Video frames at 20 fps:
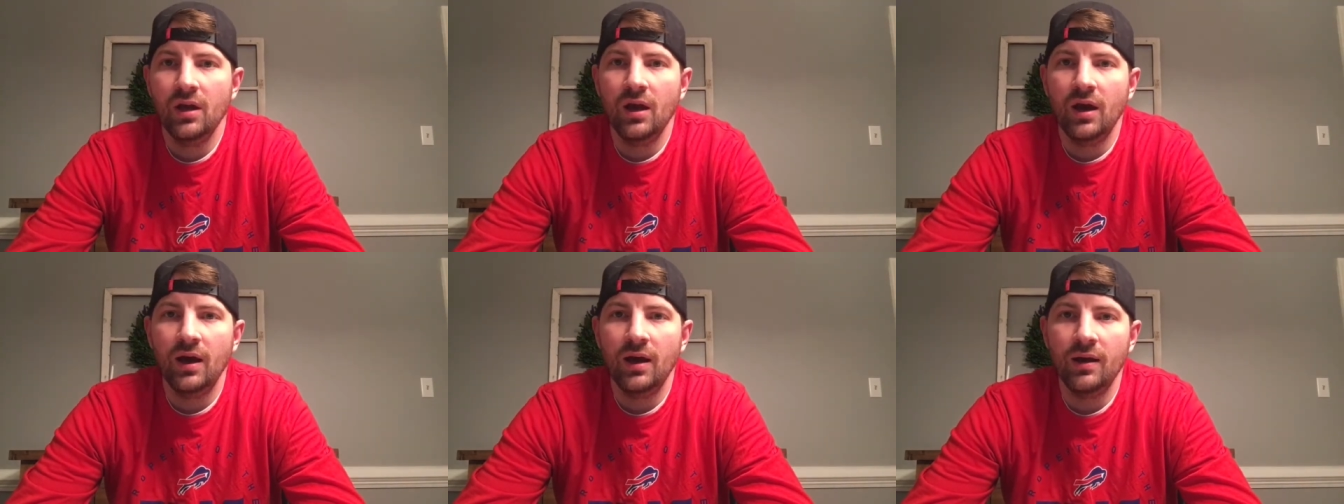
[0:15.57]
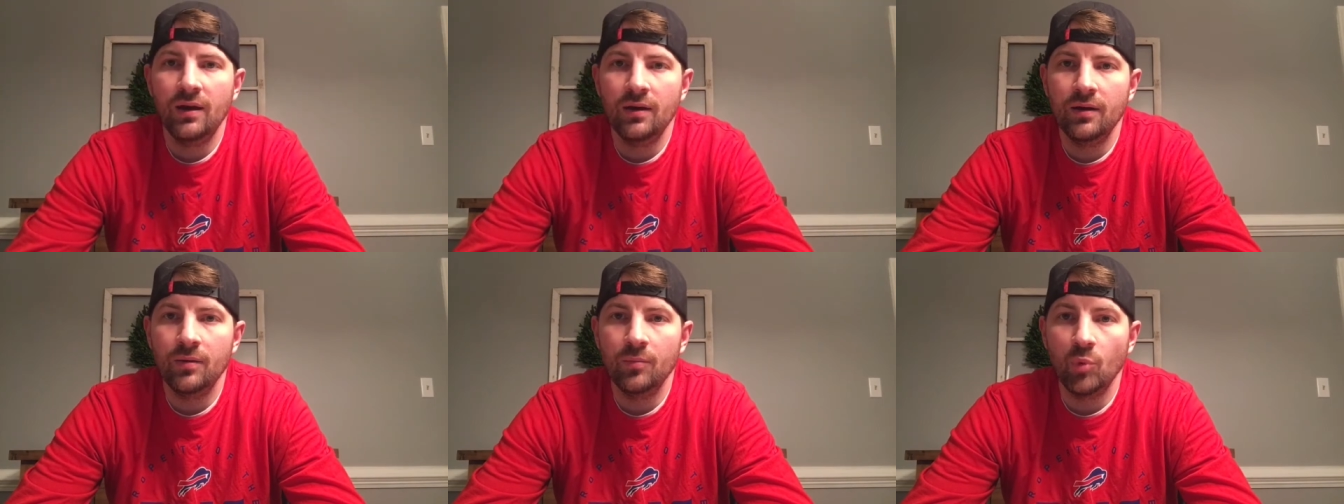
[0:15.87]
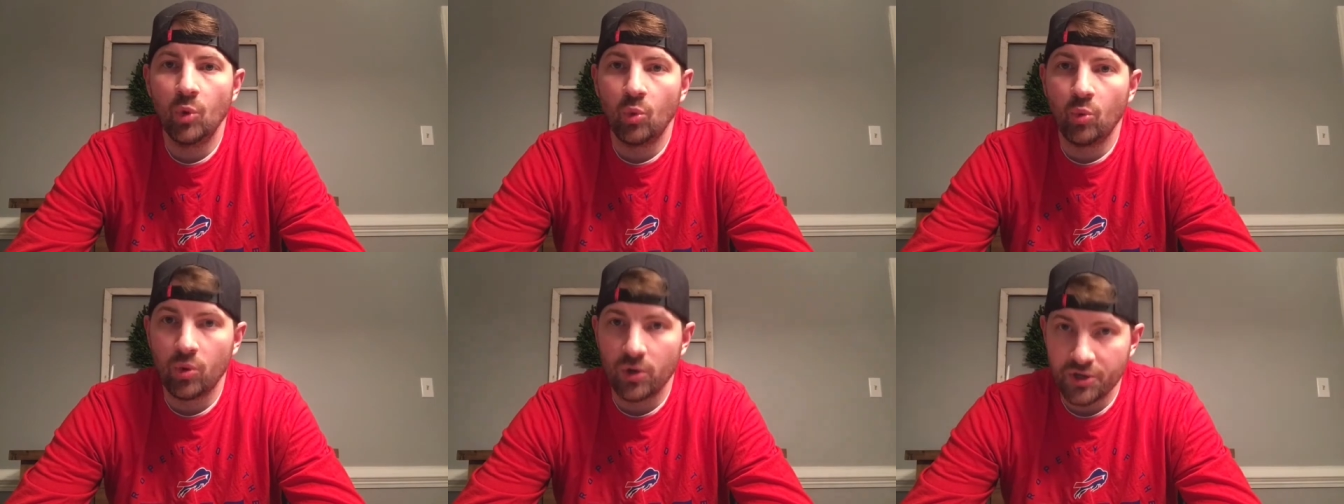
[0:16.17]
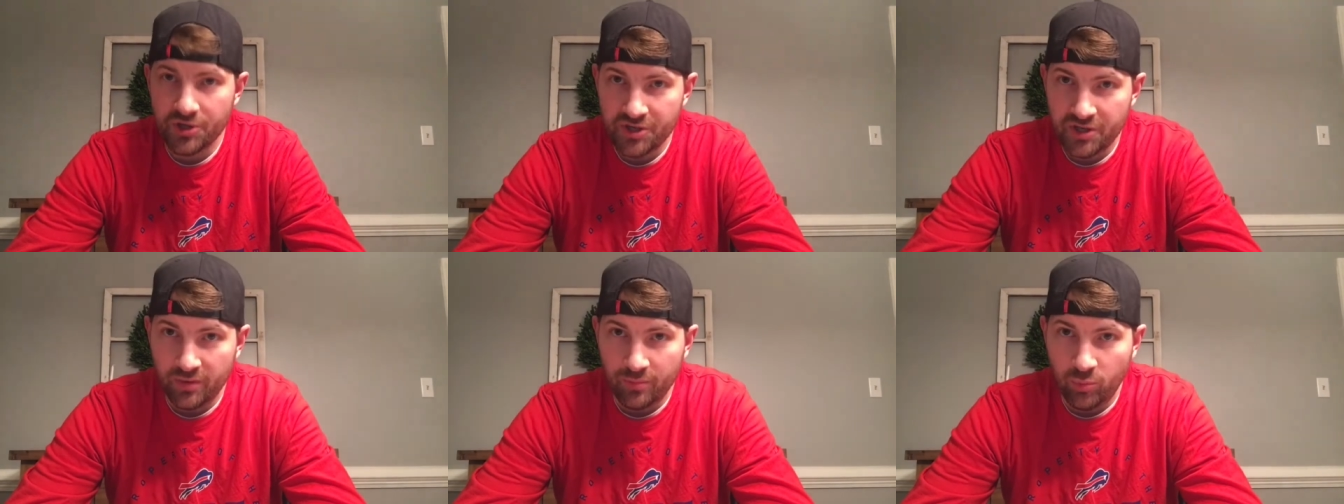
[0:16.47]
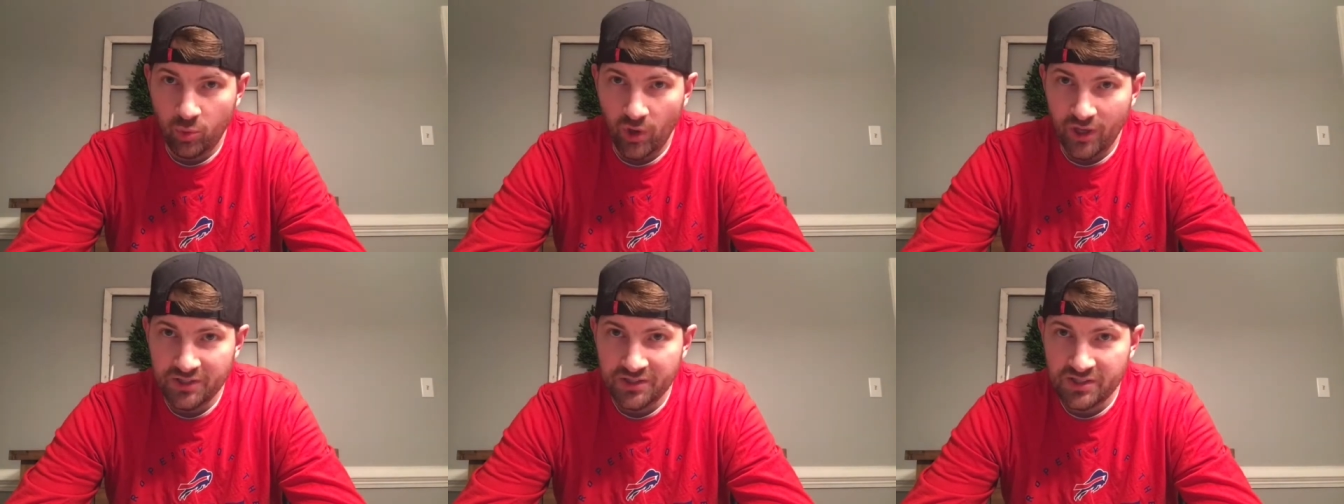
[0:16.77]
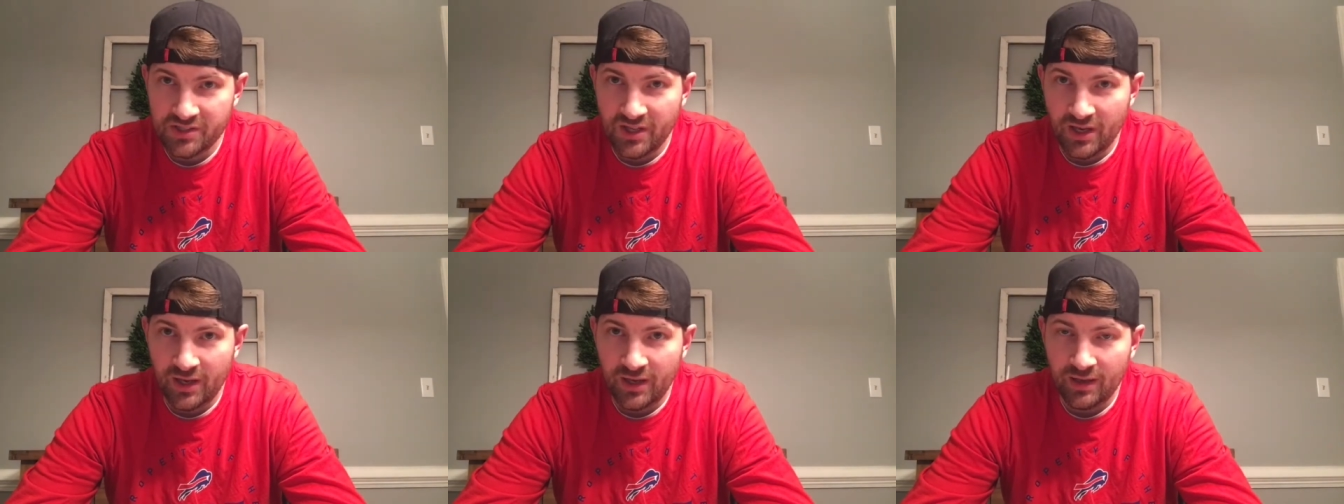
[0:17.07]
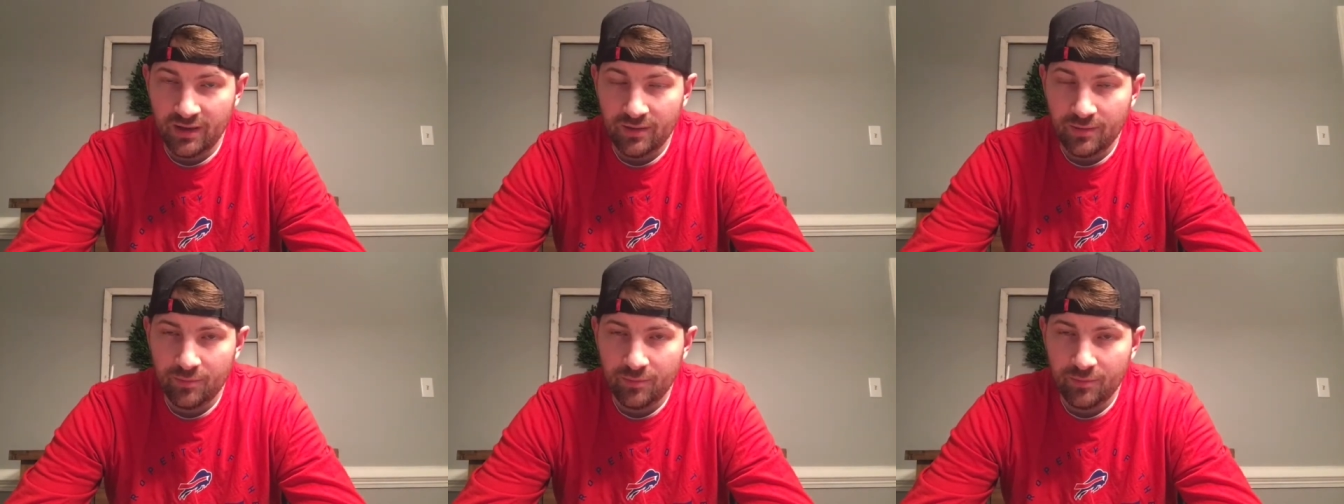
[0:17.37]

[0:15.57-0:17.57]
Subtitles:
Worship Wednesday,